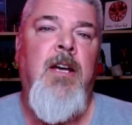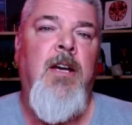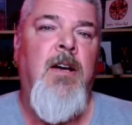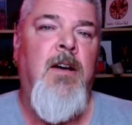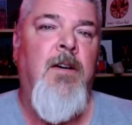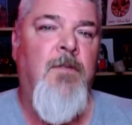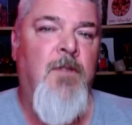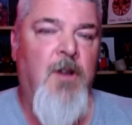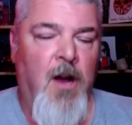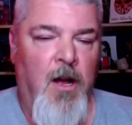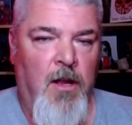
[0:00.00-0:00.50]

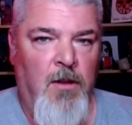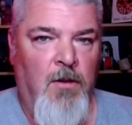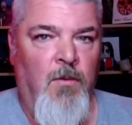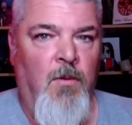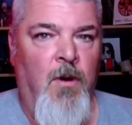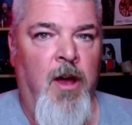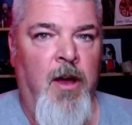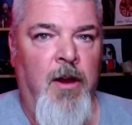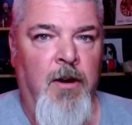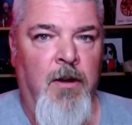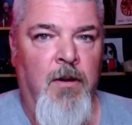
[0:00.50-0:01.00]
of
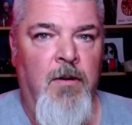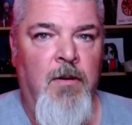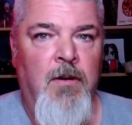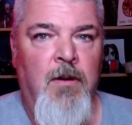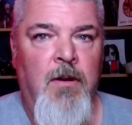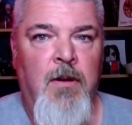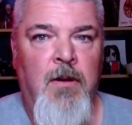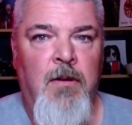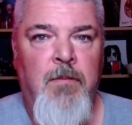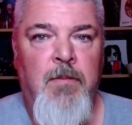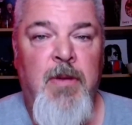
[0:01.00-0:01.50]
Colorado,
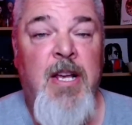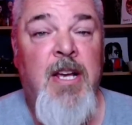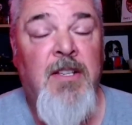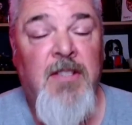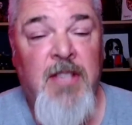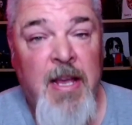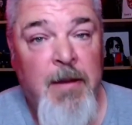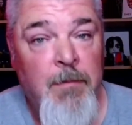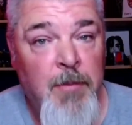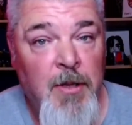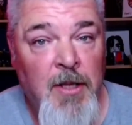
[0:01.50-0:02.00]
because
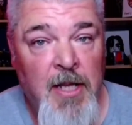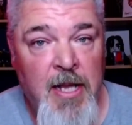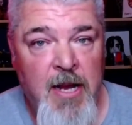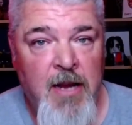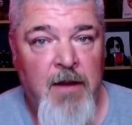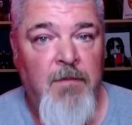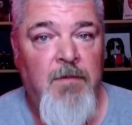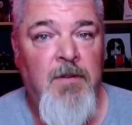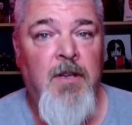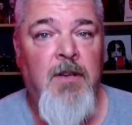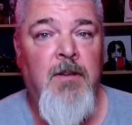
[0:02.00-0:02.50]
they
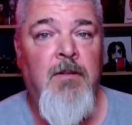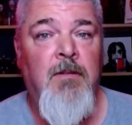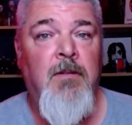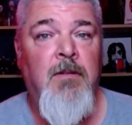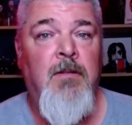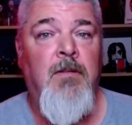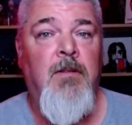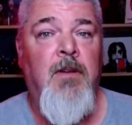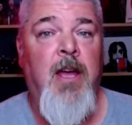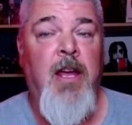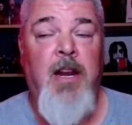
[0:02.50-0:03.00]
believed.
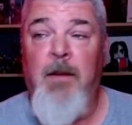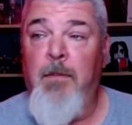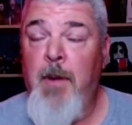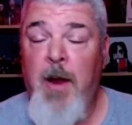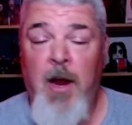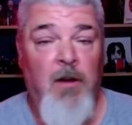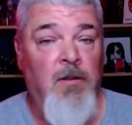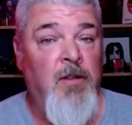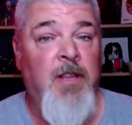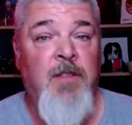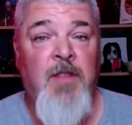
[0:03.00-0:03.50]
And
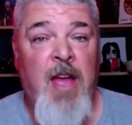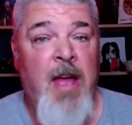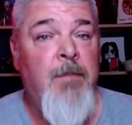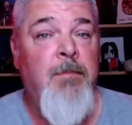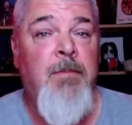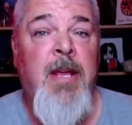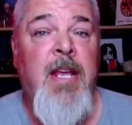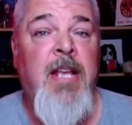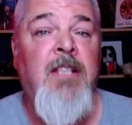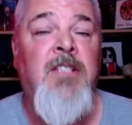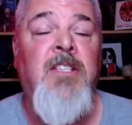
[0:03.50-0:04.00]
apparently that
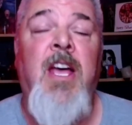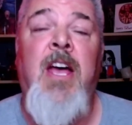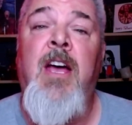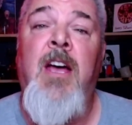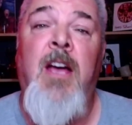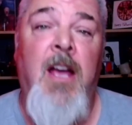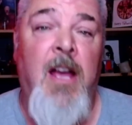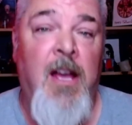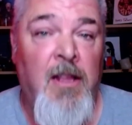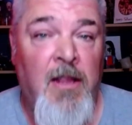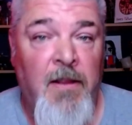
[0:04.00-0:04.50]
means a
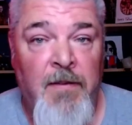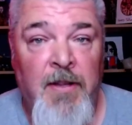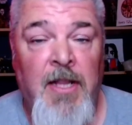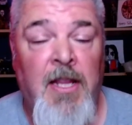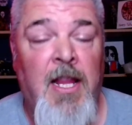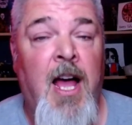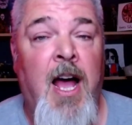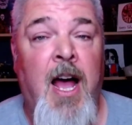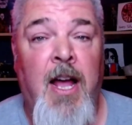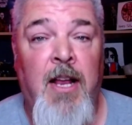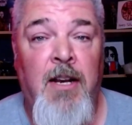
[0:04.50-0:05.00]
hell of a
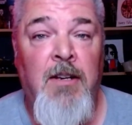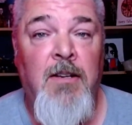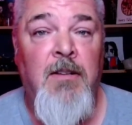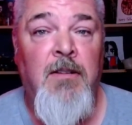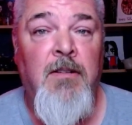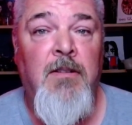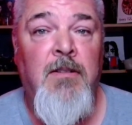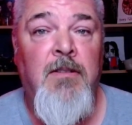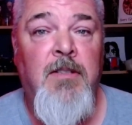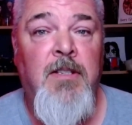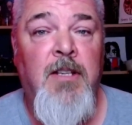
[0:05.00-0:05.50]
lot
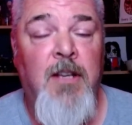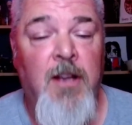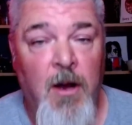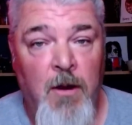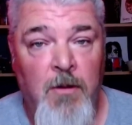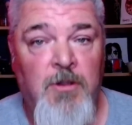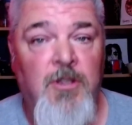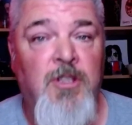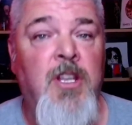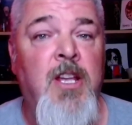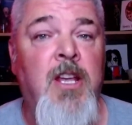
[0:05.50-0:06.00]
to
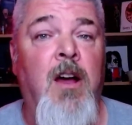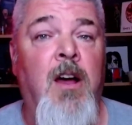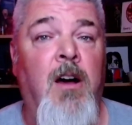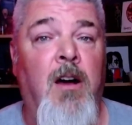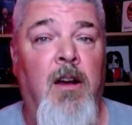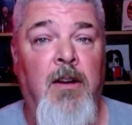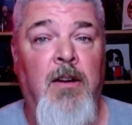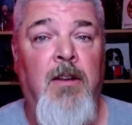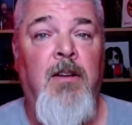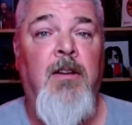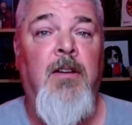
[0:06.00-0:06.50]
Coach Dion.
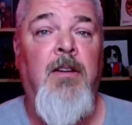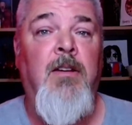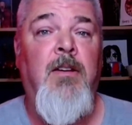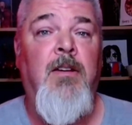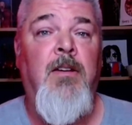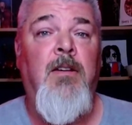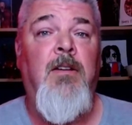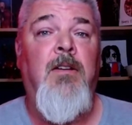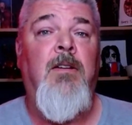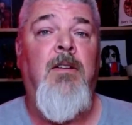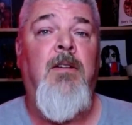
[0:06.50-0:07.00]

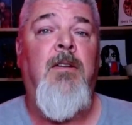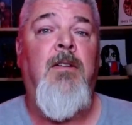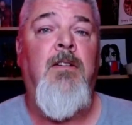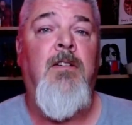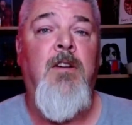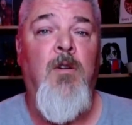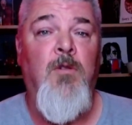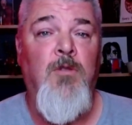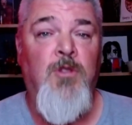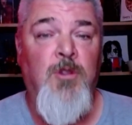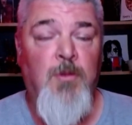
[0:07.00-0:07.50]

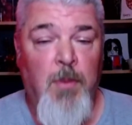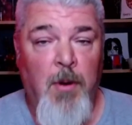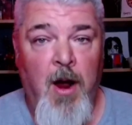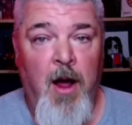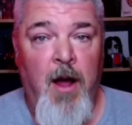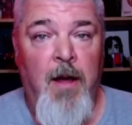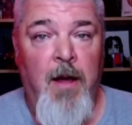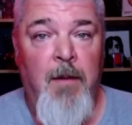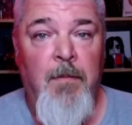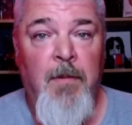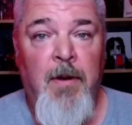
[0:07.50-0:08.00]
Coach
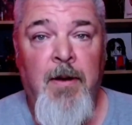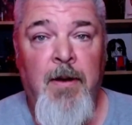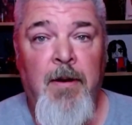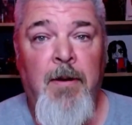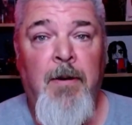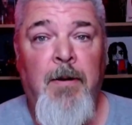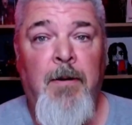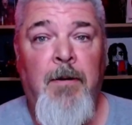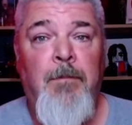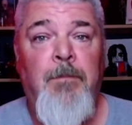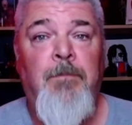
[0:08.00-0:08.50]
Prime,
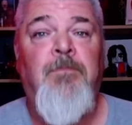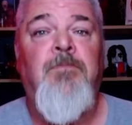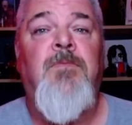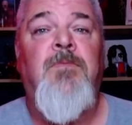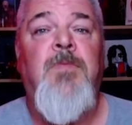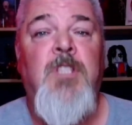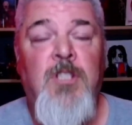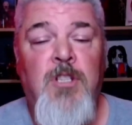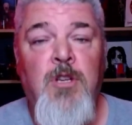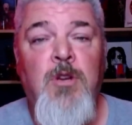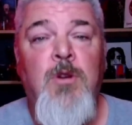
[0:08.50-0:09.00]

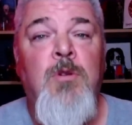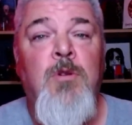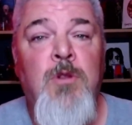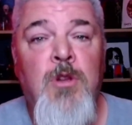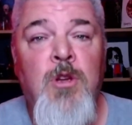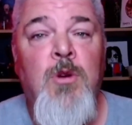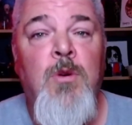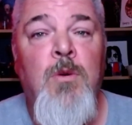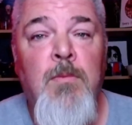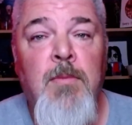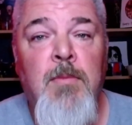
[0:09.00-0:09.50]
do
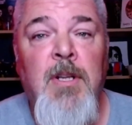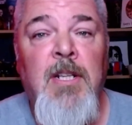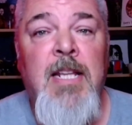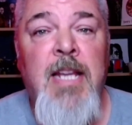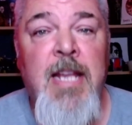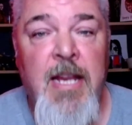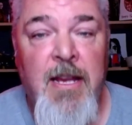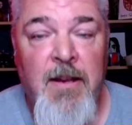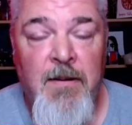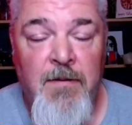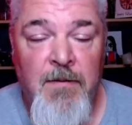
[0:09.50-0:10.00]
you
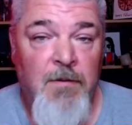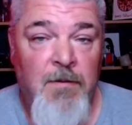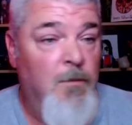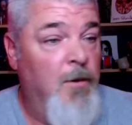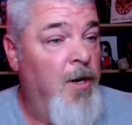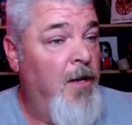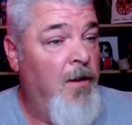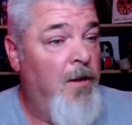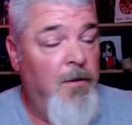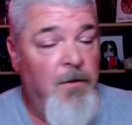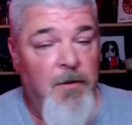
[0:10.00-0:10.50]
believe?
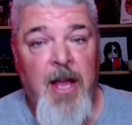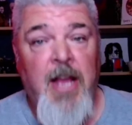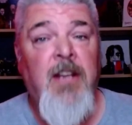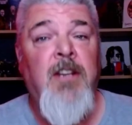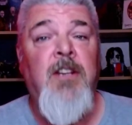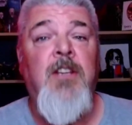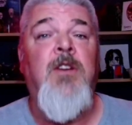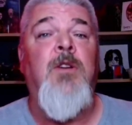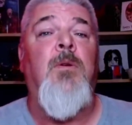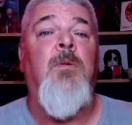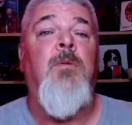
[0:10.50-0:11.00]
Well, they
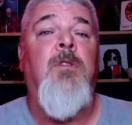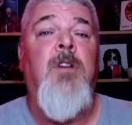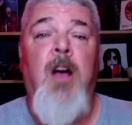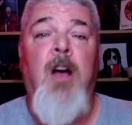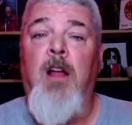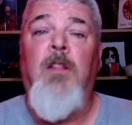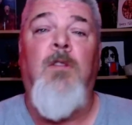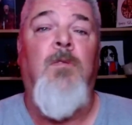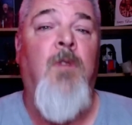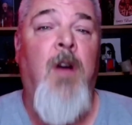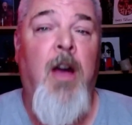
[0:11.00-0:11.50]
do.
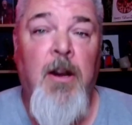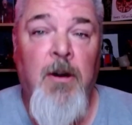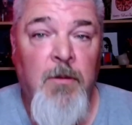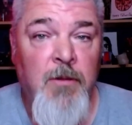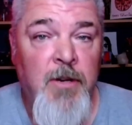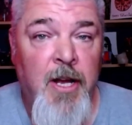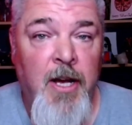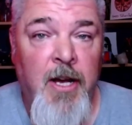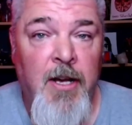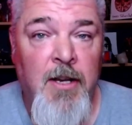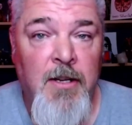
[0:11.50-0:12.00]
Colorado
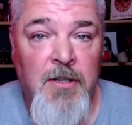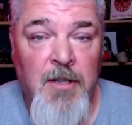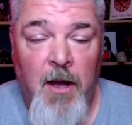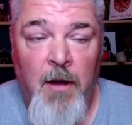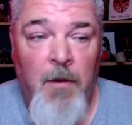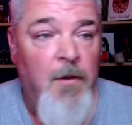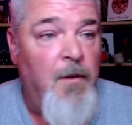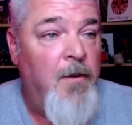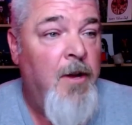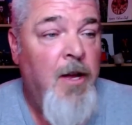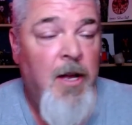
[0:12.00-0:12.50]
does.
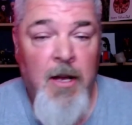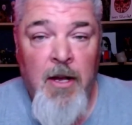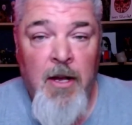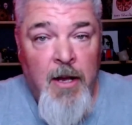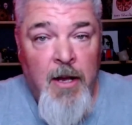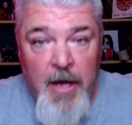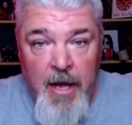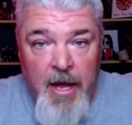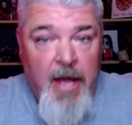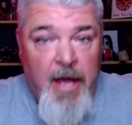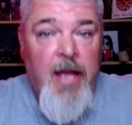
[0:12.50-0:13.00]
All the
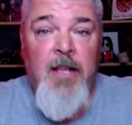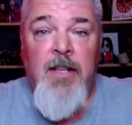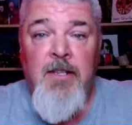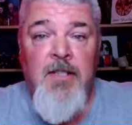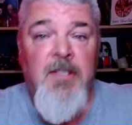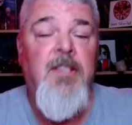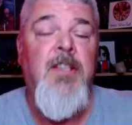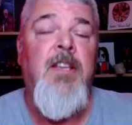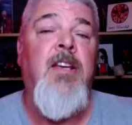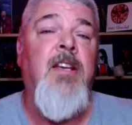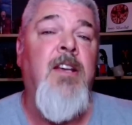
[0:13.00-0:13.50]

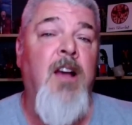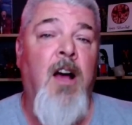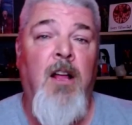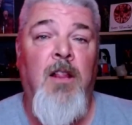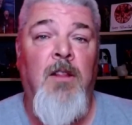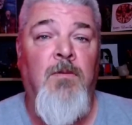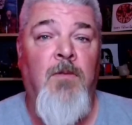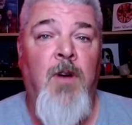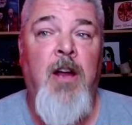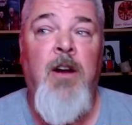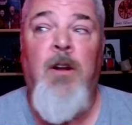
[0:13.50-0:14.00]
heads in
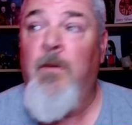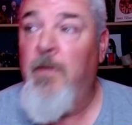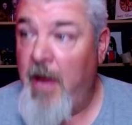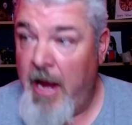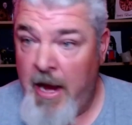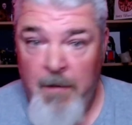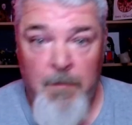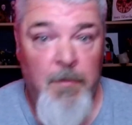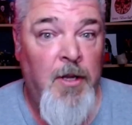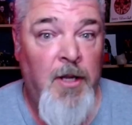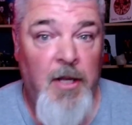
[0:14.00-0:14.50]
Colorado,
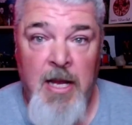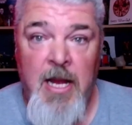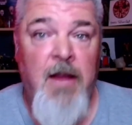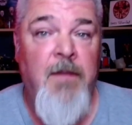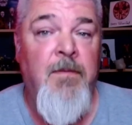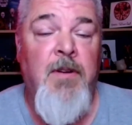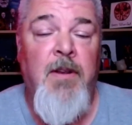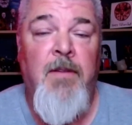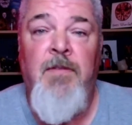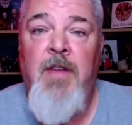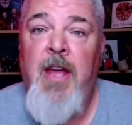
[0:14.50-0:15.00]
they believe.
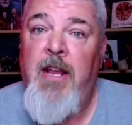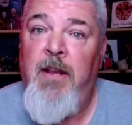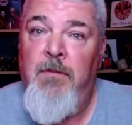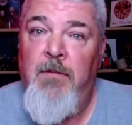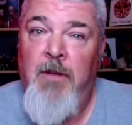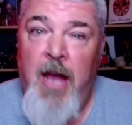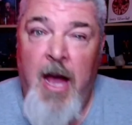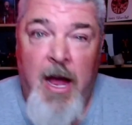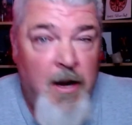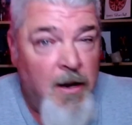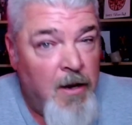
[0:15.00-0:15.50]
And if they
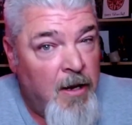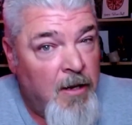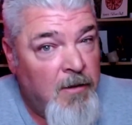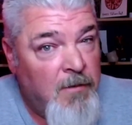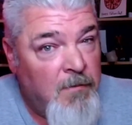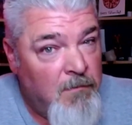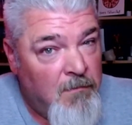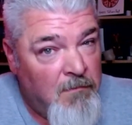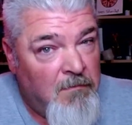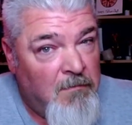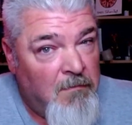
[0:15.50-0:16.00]
kind of
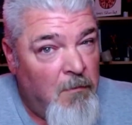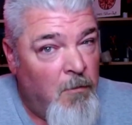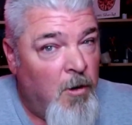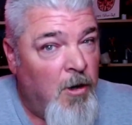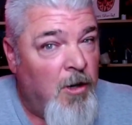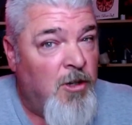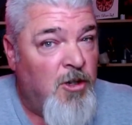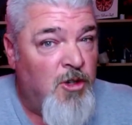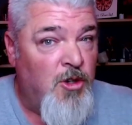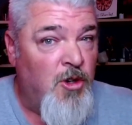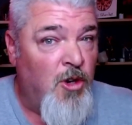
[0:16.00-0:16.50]

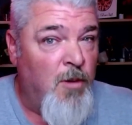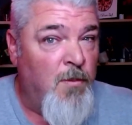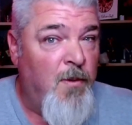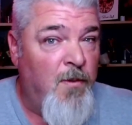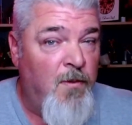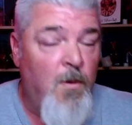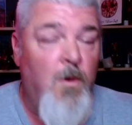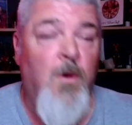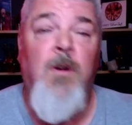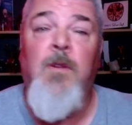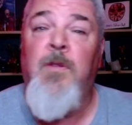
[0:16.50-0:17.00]
weren't sure
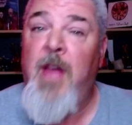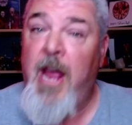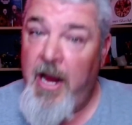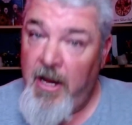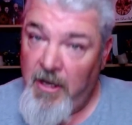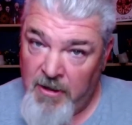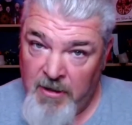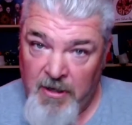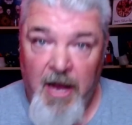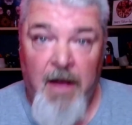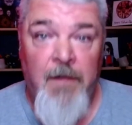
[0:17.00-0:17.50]
before, they
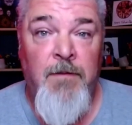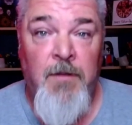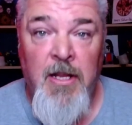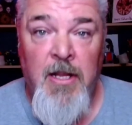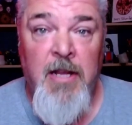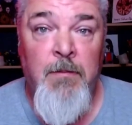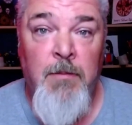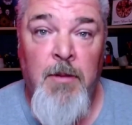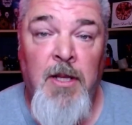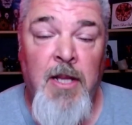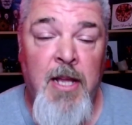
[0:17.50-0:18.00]

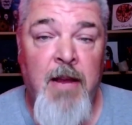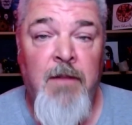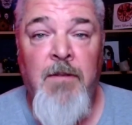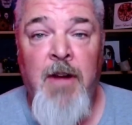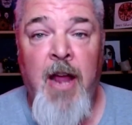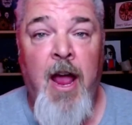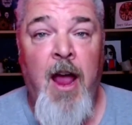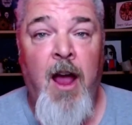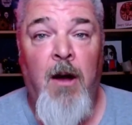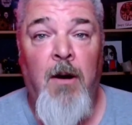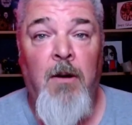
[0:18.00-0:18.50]
definitely believe
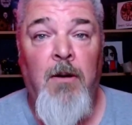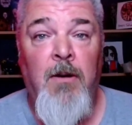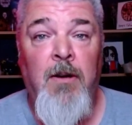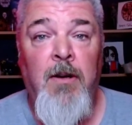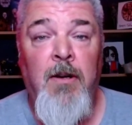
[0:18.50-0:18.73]
now.